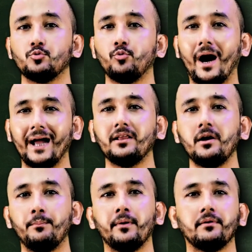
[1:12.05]
to either
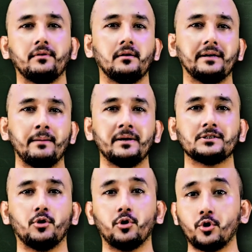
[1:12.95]
repair the
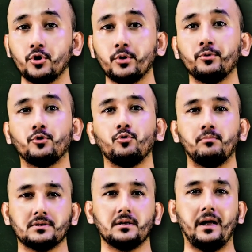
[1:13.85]
damage or contribute to
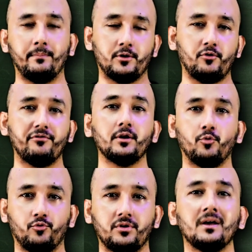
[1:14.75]
muscle hypertrophic
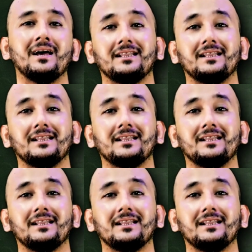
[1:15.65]
growth.